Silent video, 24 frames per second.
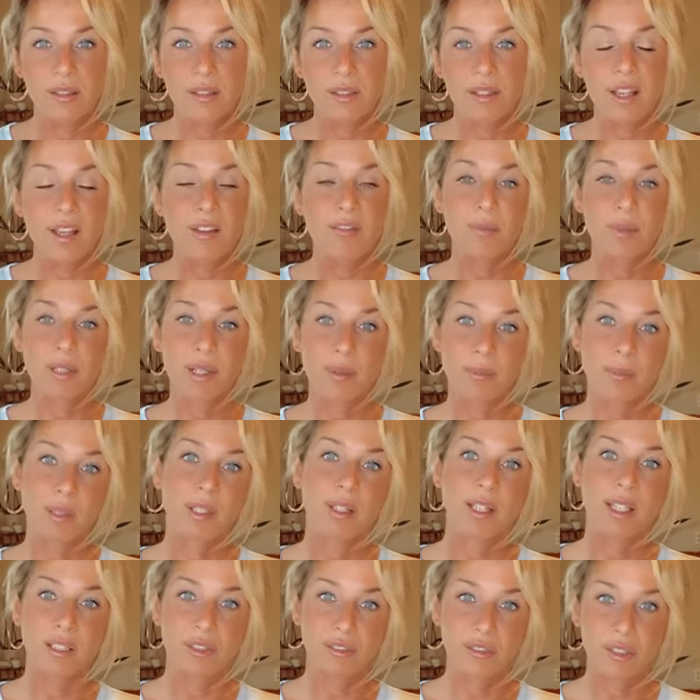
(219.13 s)
of
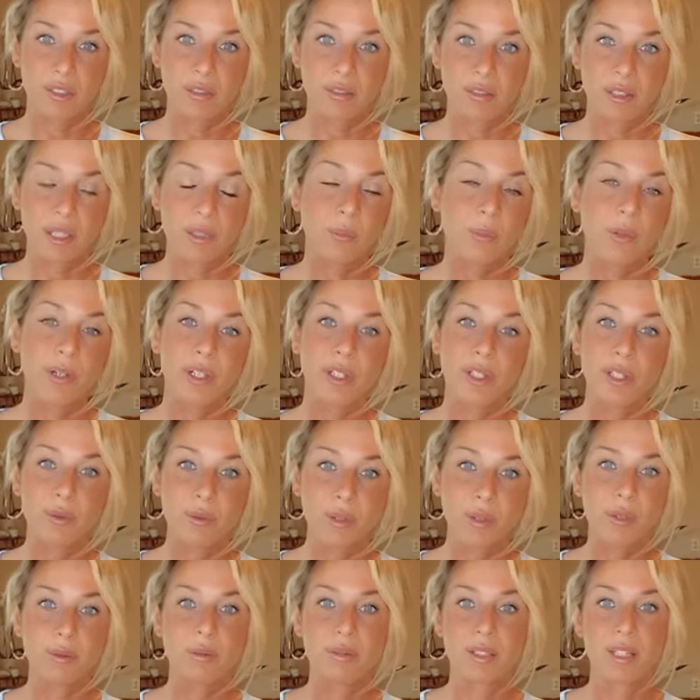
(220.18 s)
manipulation where you
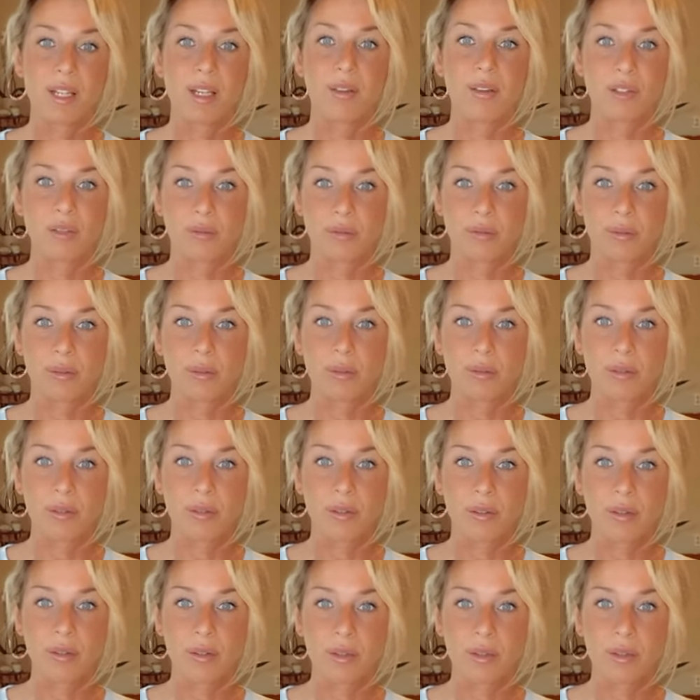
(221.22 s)
don't tell the truth.